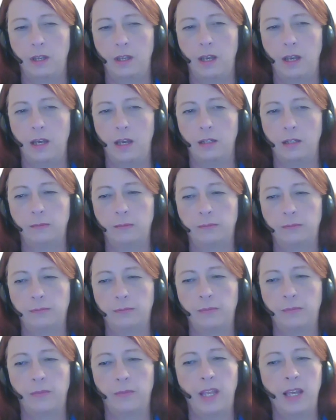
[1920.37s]
Um,
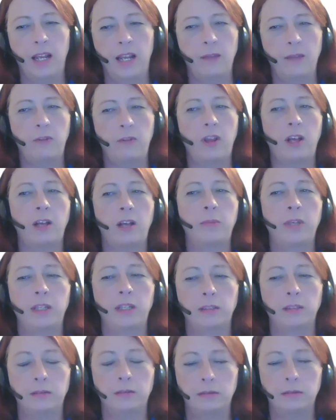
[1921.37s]
and I've not
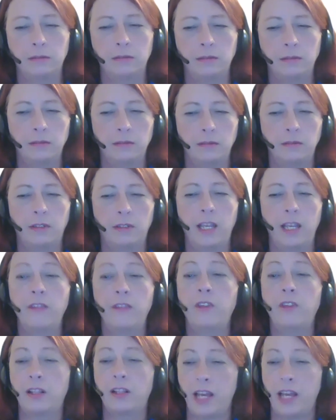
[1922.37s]
been
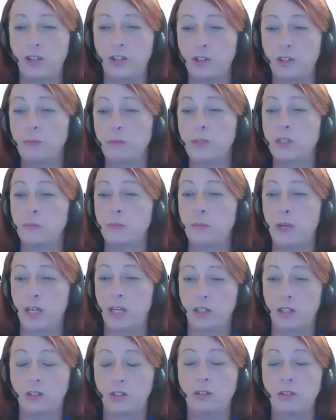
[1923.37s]
in the classroom as
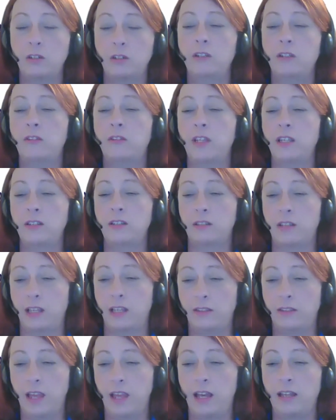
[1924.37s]
much and things
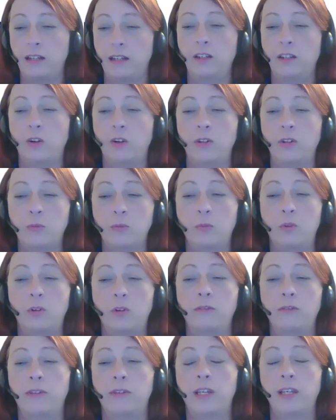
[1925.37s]
like that. You know, it's
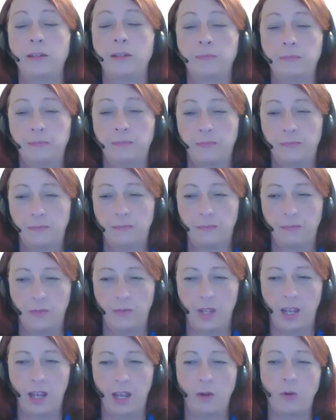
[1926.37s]
more of a
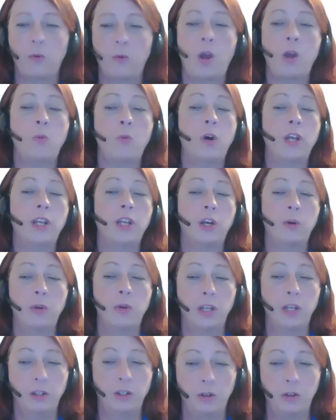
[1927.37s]
I, I want to go
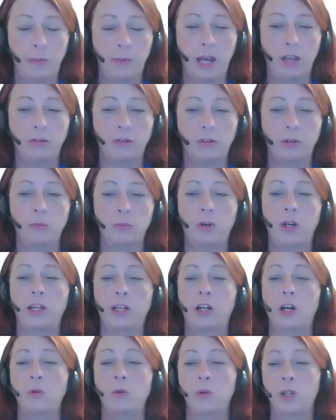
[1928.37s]
in and do a bathroom
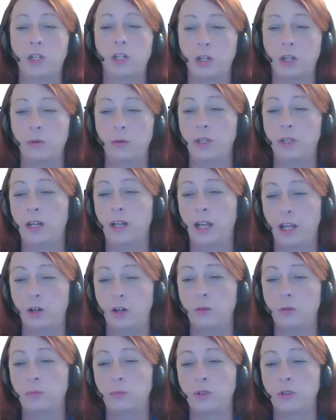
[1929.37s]
break or I want to go in and
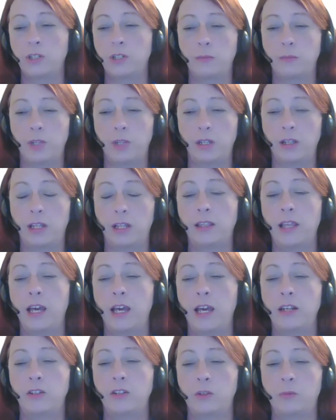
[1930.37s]
help or something like
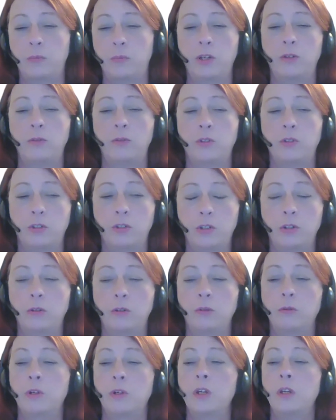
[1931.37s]
that as opposed
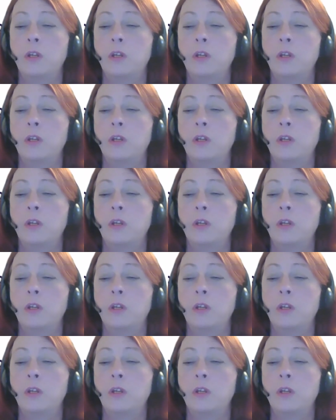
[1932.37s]
to